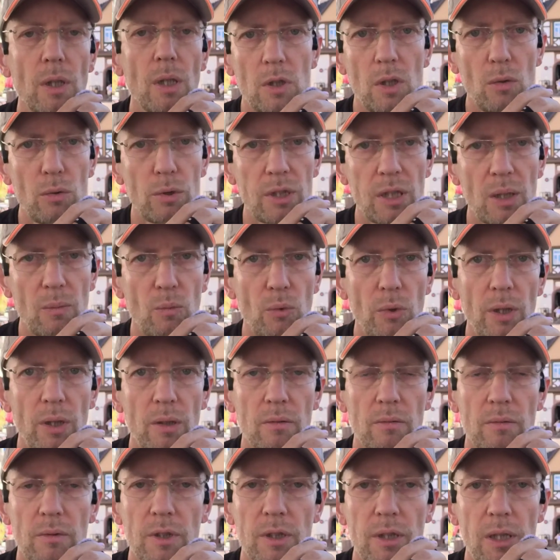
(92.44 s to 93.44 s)
Go
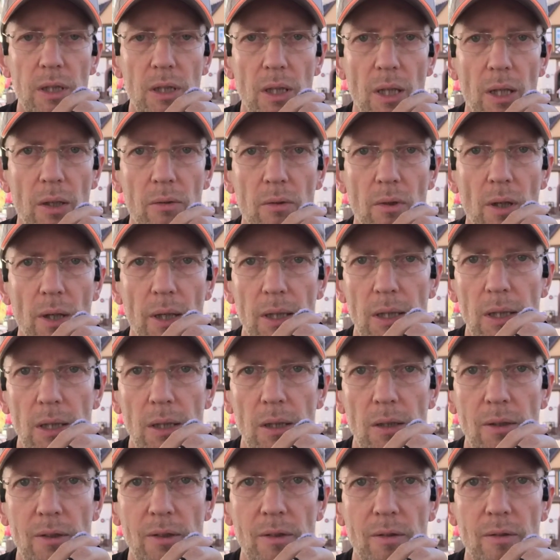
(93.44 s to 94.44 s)
somewhere, sit down like
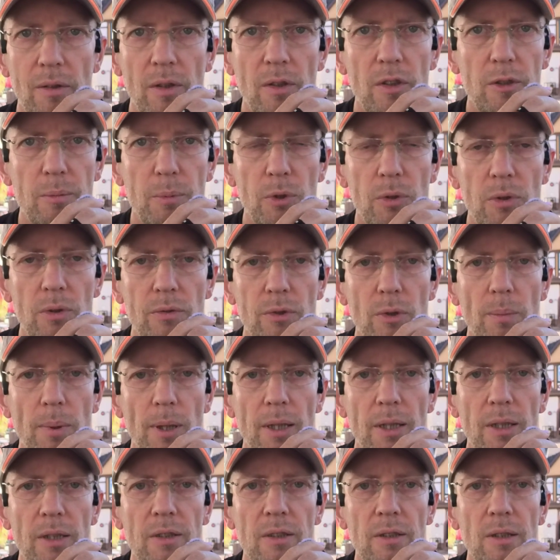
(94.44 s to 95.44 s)
here in this beautiful
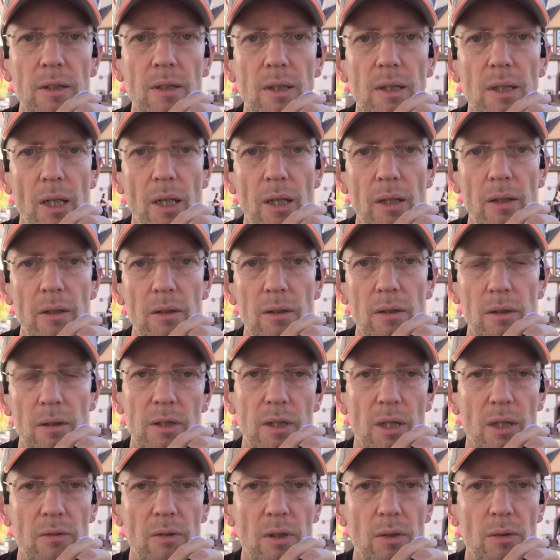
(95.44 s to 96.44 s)
place, and
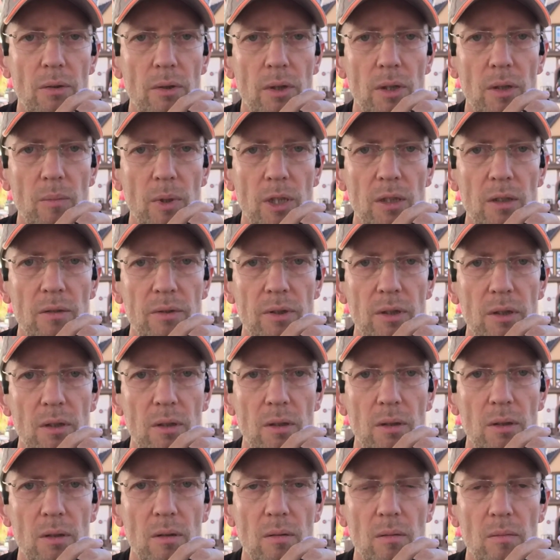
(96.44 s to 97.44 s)
start recording my
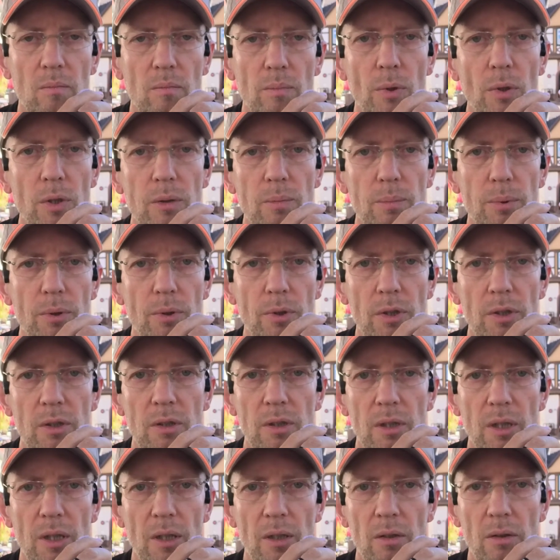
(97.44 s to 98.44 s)
different bullet
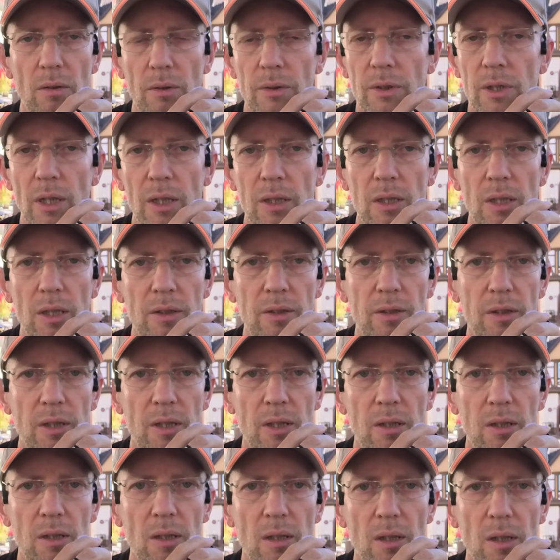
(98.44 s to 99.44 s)
points and all the ideas
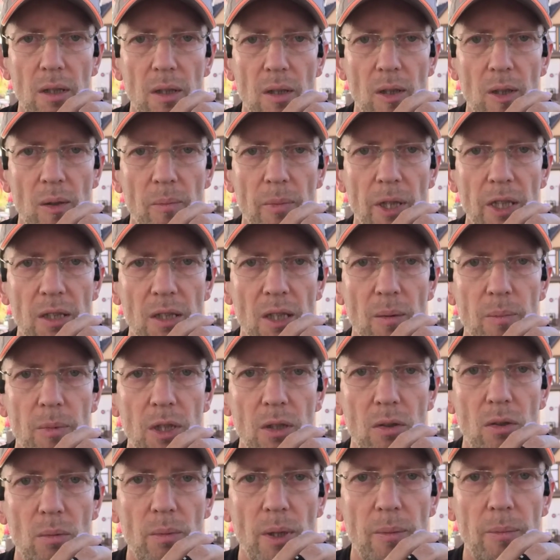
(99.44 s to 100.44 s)
that might come
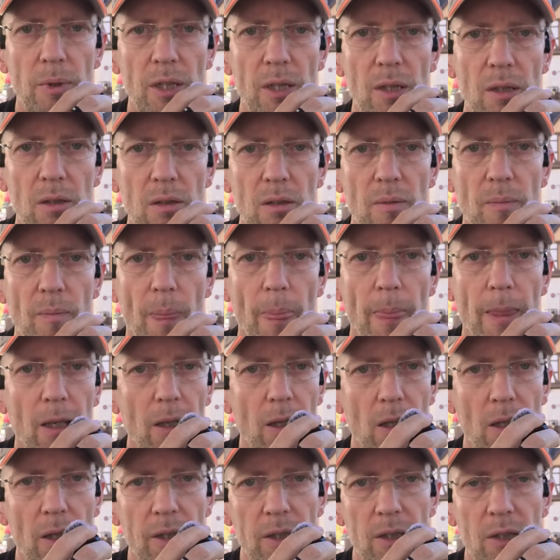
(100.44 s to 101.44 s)
into my mind.
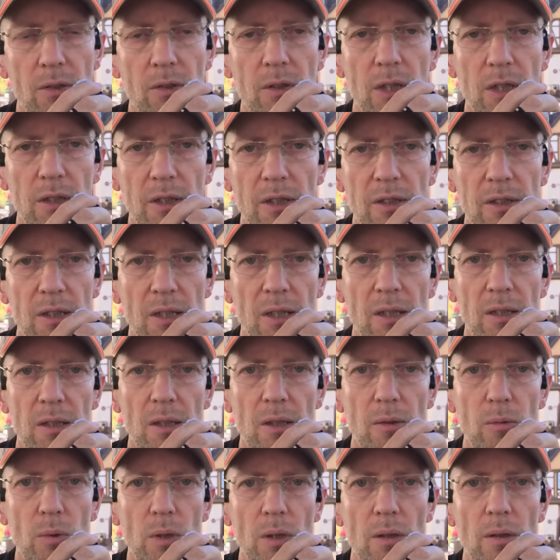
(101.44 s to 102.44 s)
And later on, as I said,
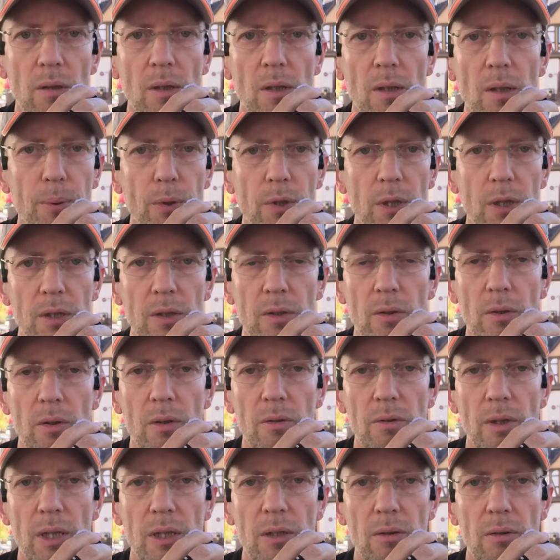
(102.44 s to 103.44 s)
I will put that into the
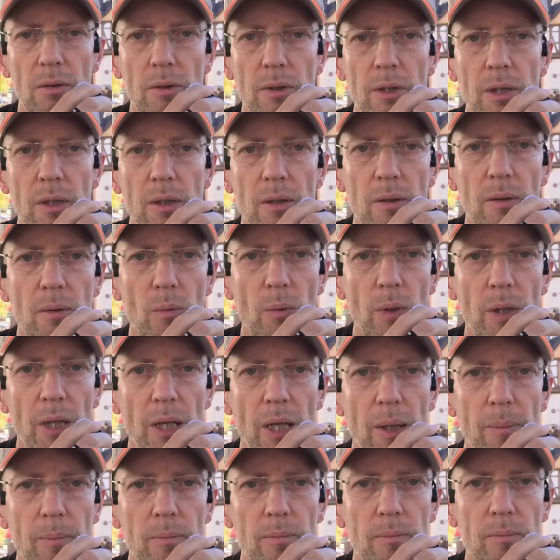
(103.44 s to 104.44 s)
right order when
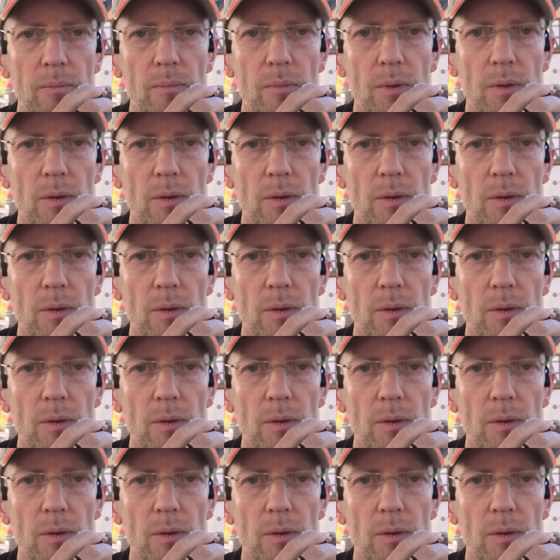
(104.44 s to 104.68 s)
I'm